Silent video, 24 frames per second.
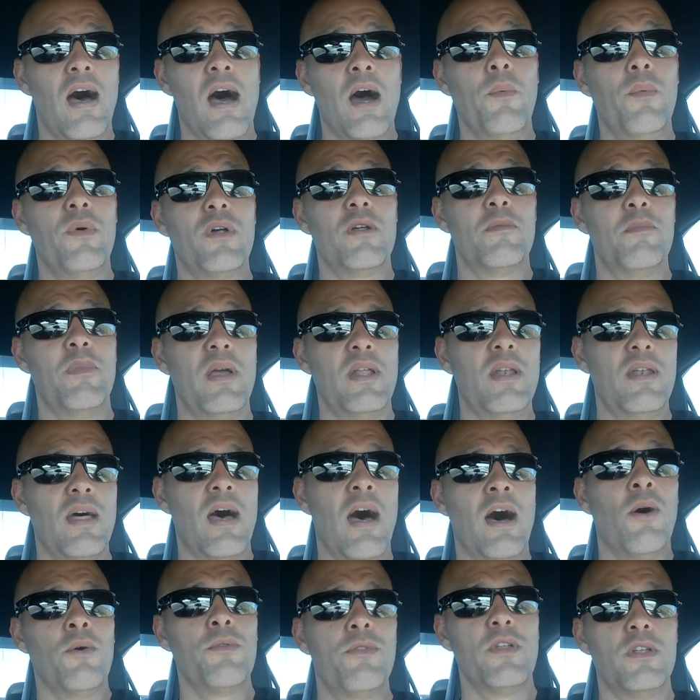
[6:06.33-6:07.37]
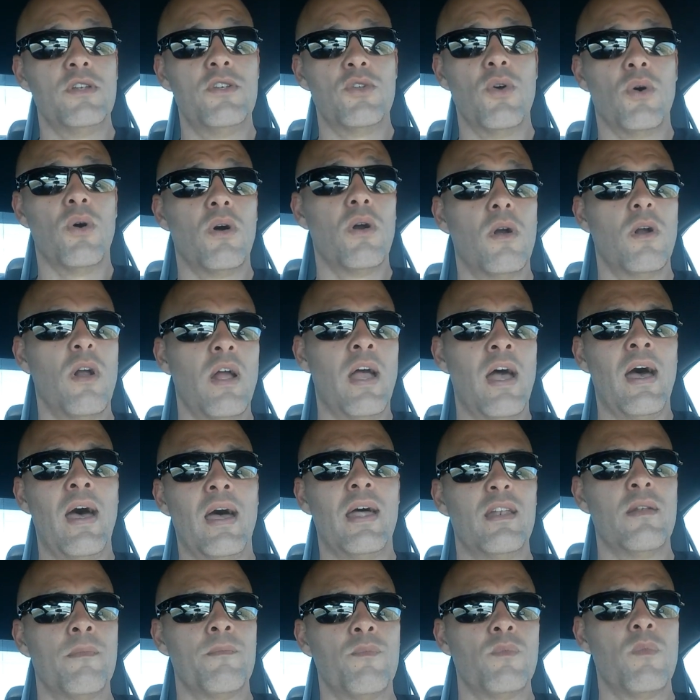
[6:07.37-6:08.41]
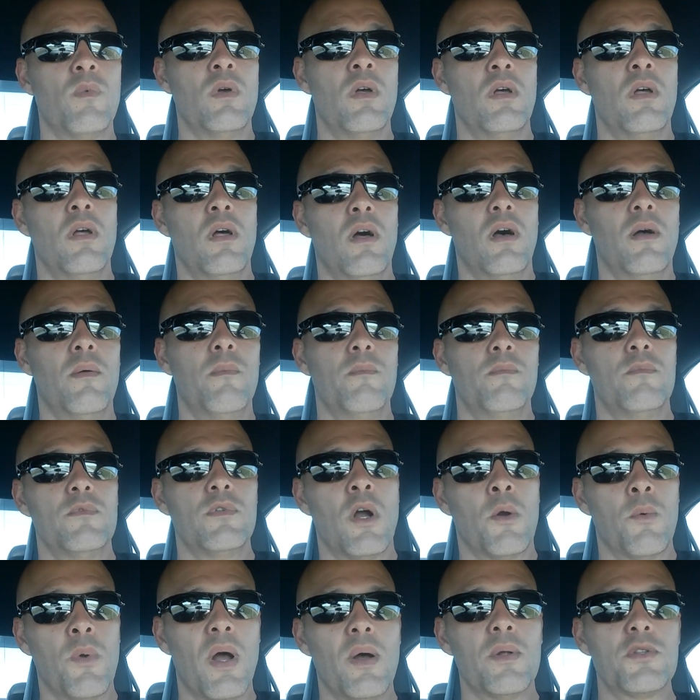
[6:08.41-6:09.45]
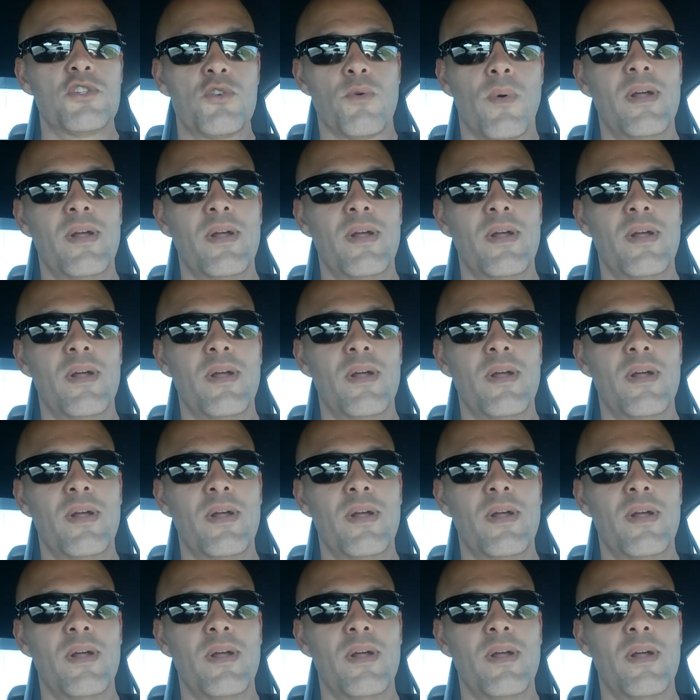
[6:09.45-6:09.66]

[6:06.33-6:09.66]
I would have been out the door at around